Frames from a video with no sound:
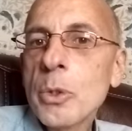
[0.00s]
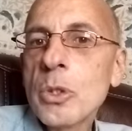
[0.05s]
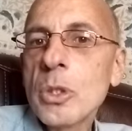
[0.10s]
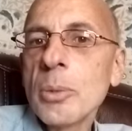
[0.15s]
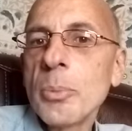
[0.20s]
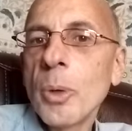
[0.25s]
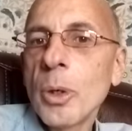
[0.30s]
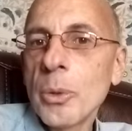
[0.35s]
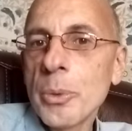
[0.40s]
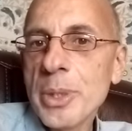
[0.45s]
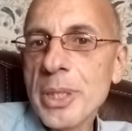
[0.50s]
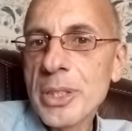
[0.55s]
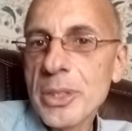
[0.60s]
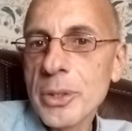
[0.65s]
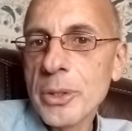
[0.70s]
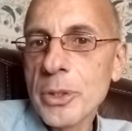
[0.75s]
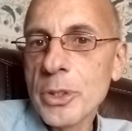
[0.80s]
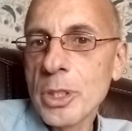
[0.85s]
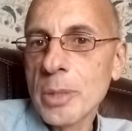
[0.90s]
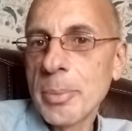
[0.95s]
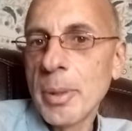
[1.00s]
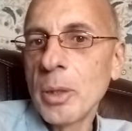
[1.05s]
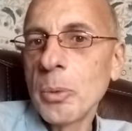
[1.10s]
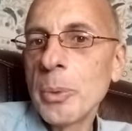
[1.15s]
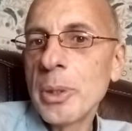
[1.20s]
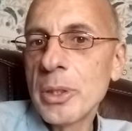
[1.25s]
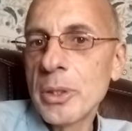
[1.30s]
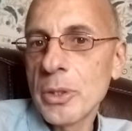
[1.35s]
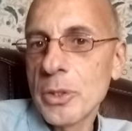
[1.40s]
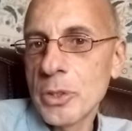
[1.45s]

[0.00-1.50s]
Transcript: some more research about winter